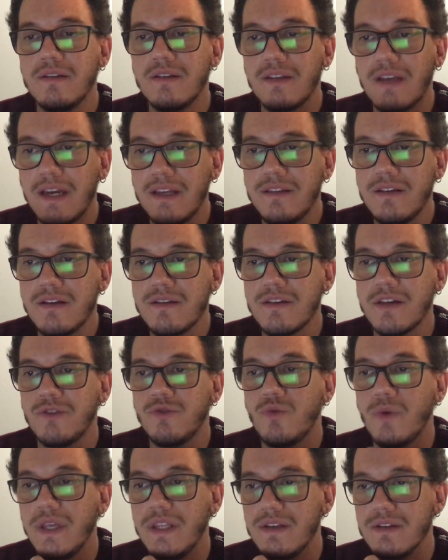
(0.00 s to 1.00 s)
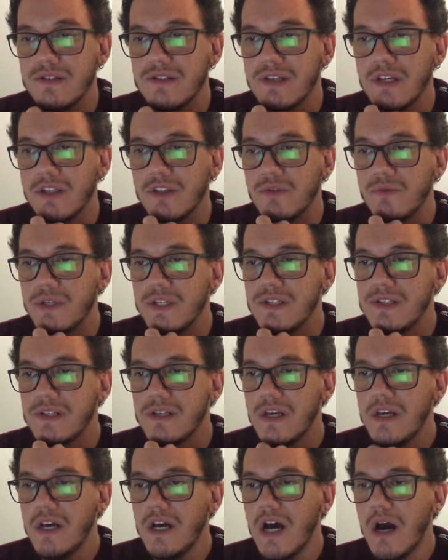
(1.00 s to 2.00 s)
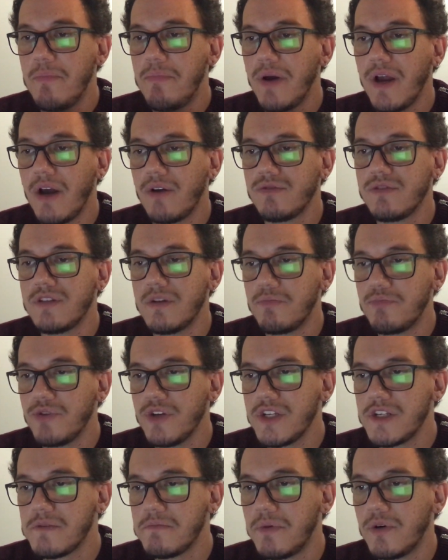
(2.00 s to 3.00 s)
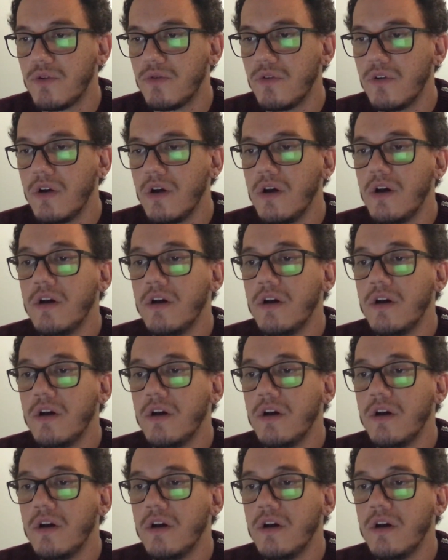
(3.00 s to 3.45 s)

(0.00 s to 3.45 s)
the 19th and 20th centuries upheld the principle